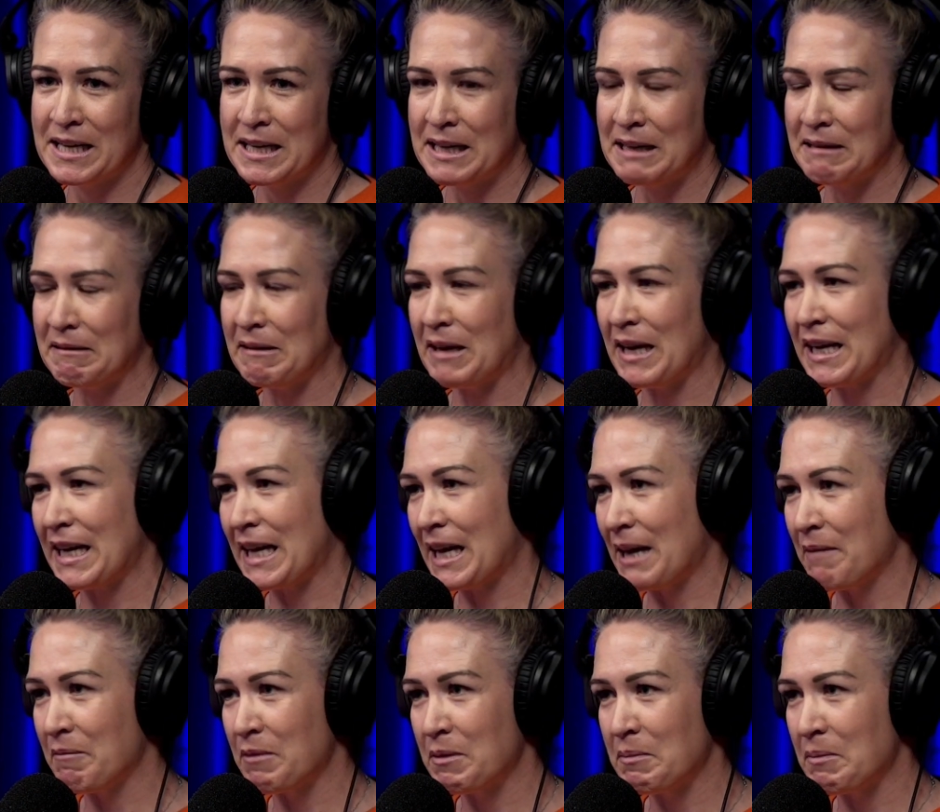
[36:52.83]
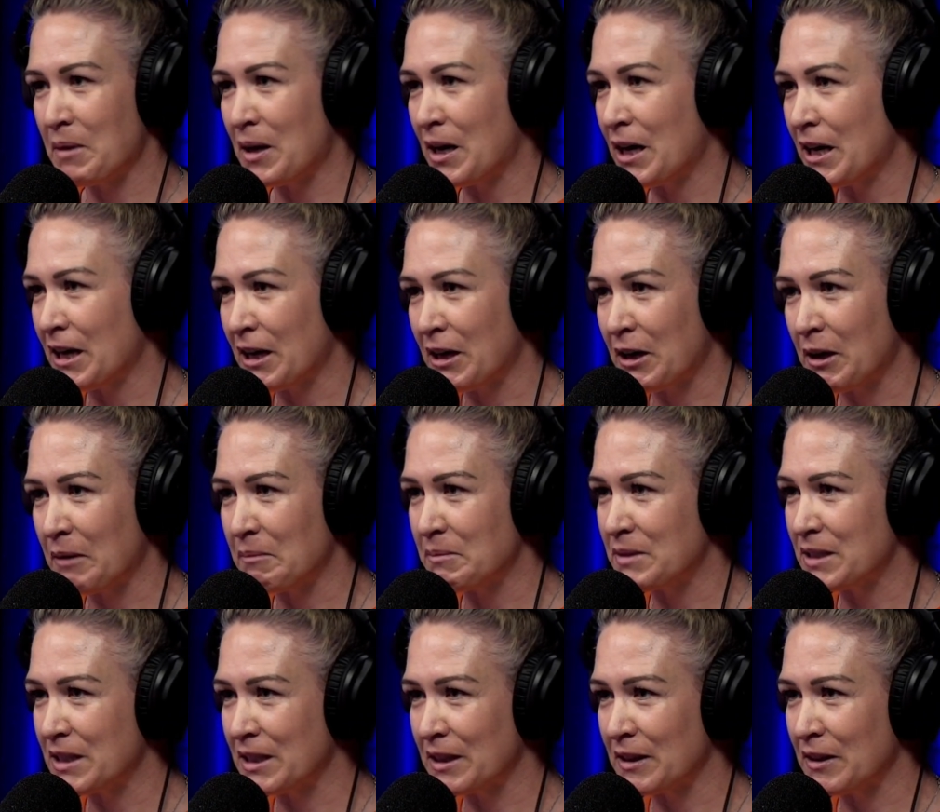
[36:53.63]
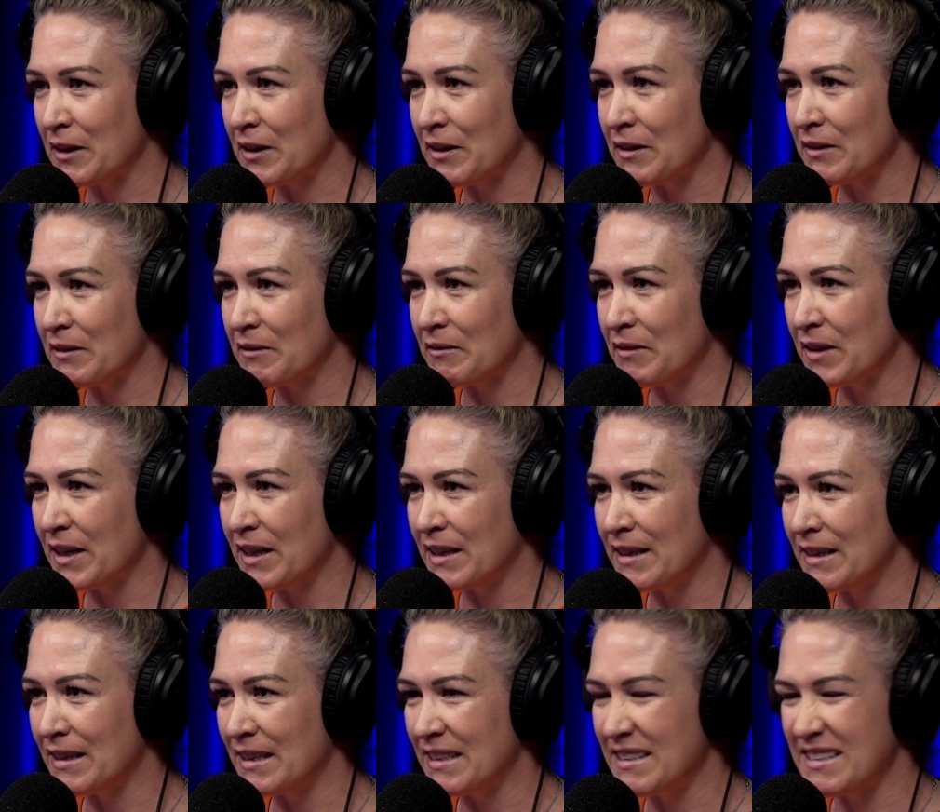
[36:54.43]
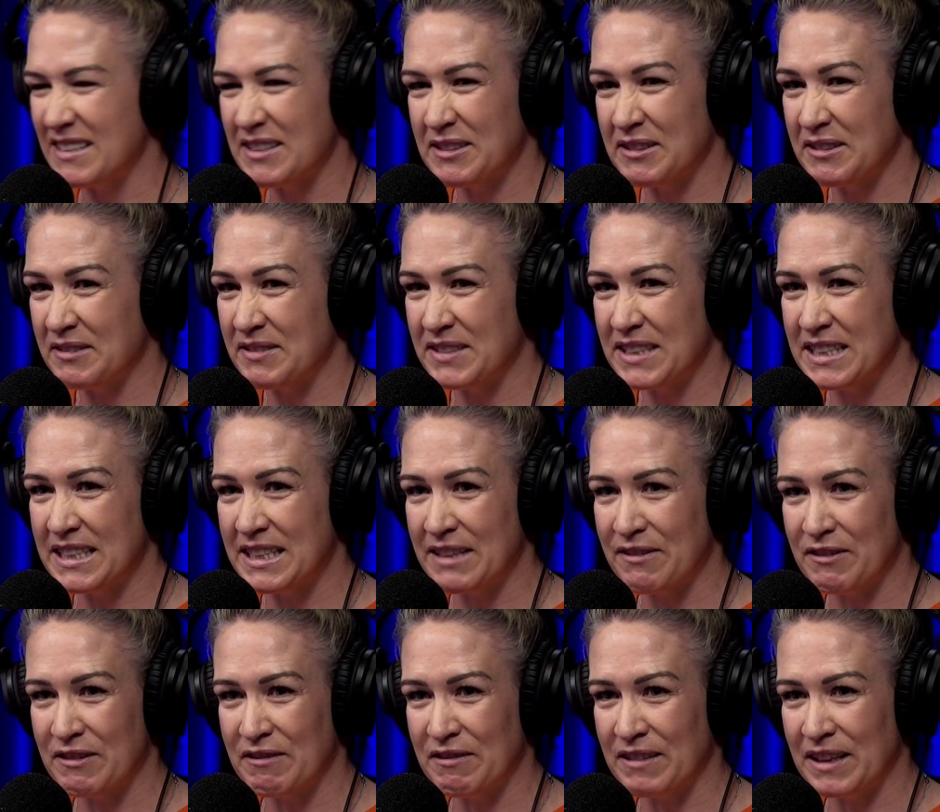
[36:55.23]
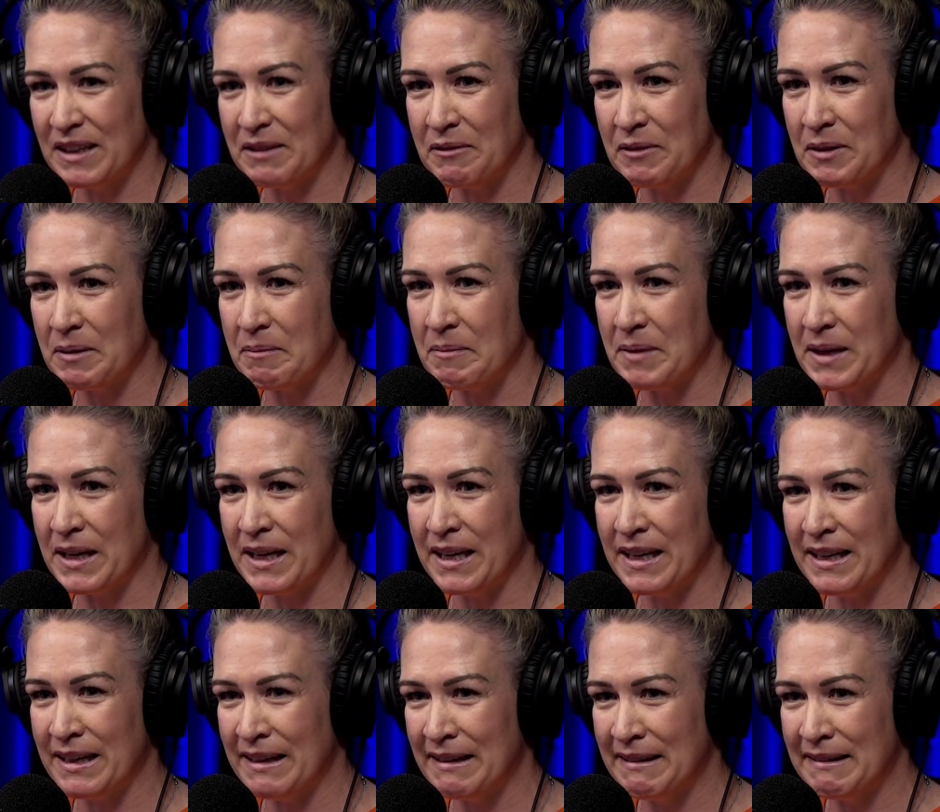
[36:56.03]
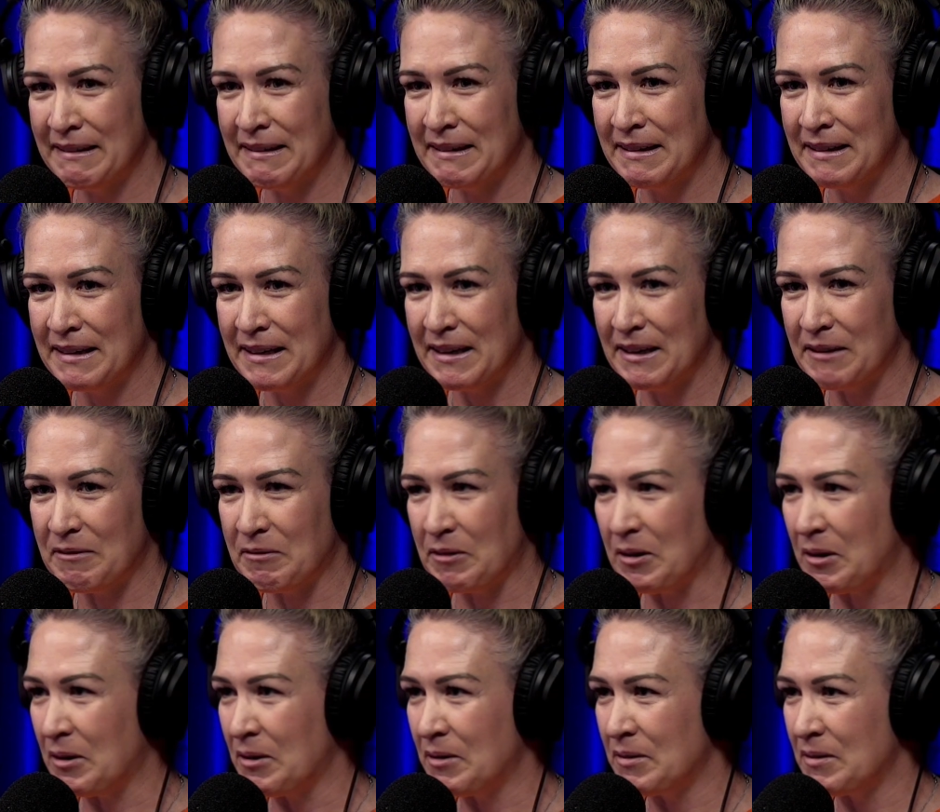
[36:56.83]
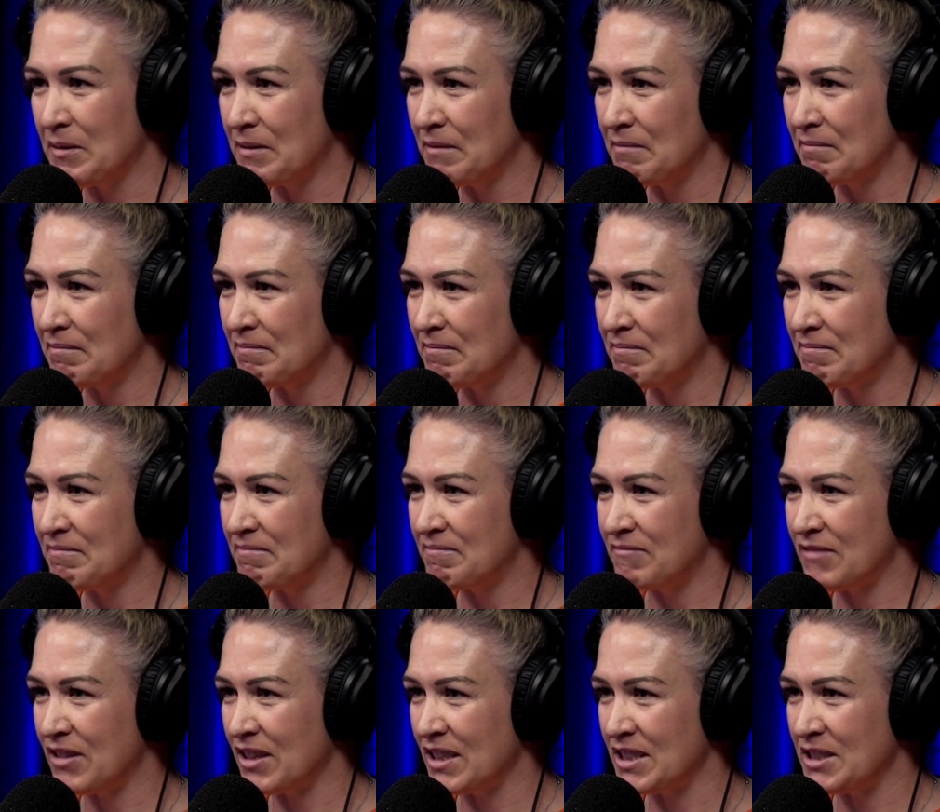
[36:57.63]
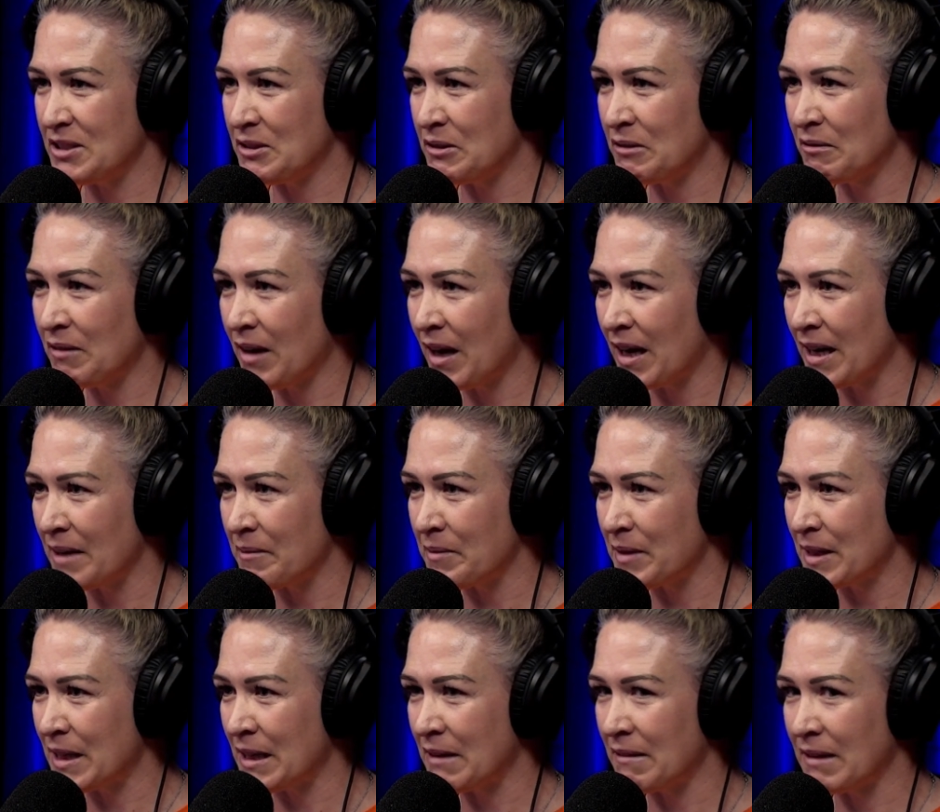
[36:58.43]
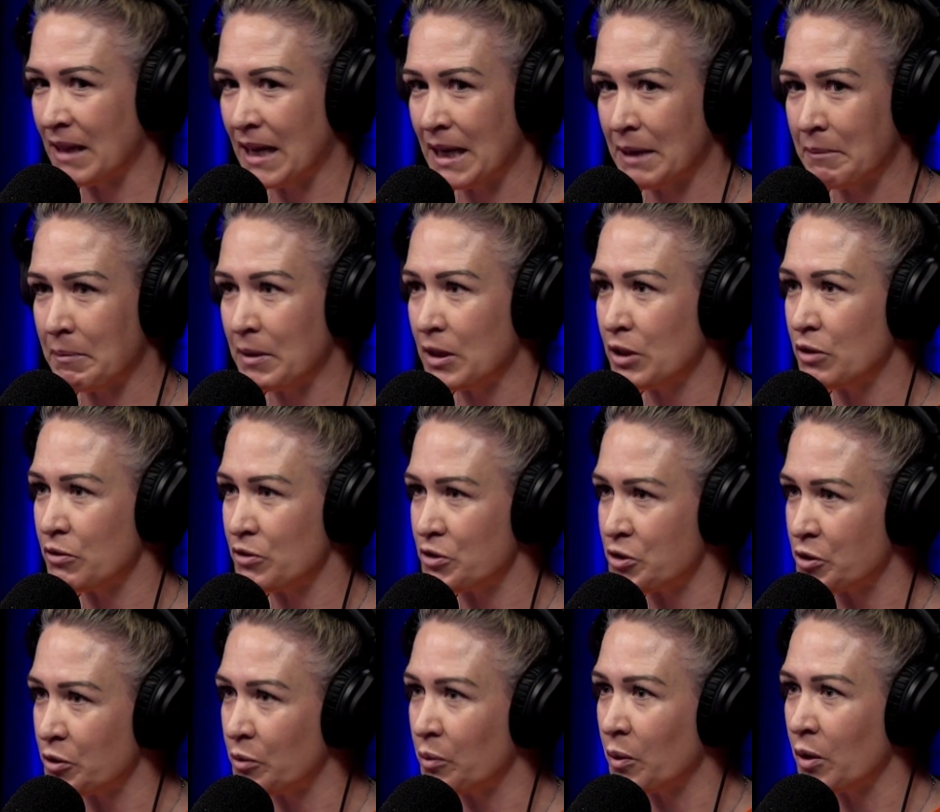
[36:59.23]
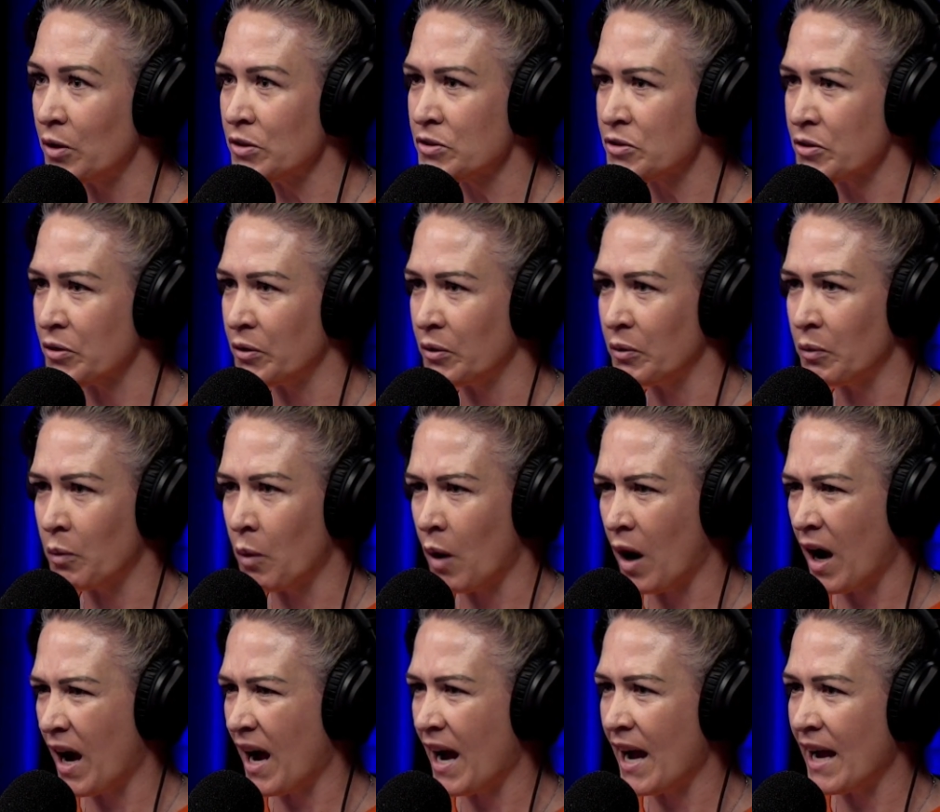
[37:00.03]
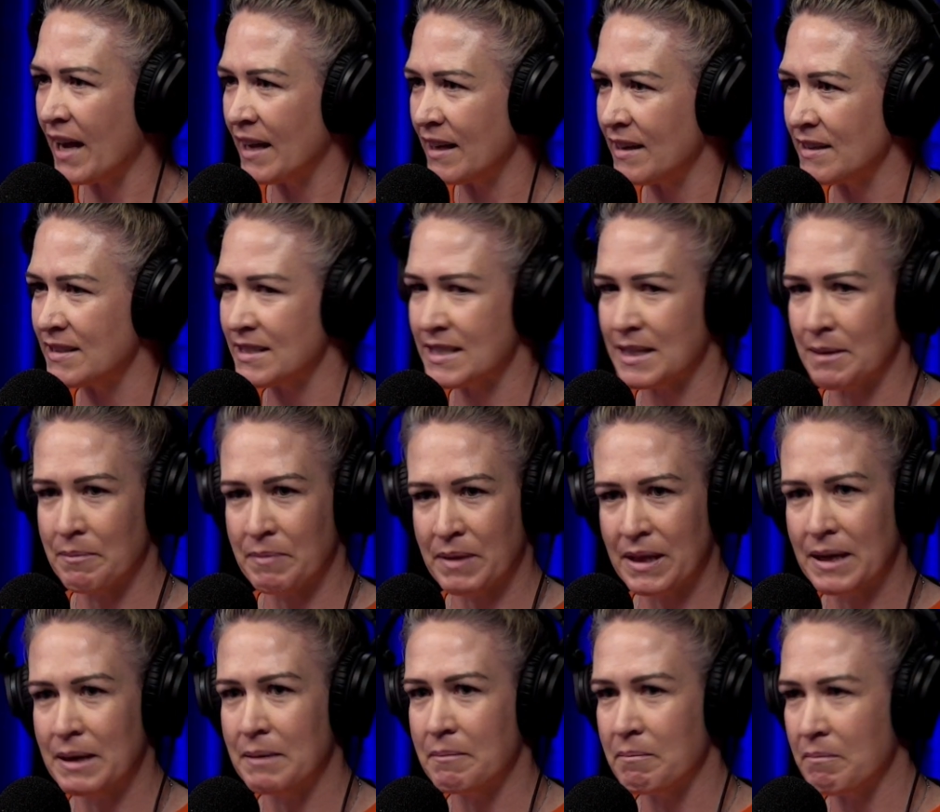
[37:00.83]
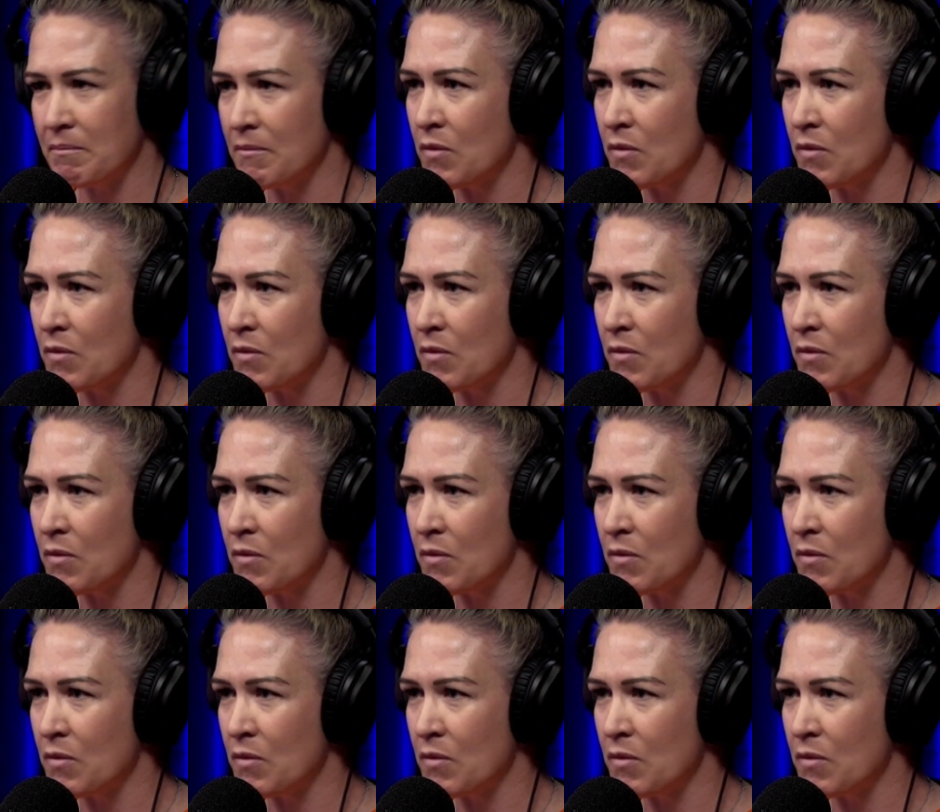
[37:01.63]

like Cameron Meyer copped it a lot when he sort of didn't even really want to be a road Grand Tour rider, but they were like, but you should want to. Why is something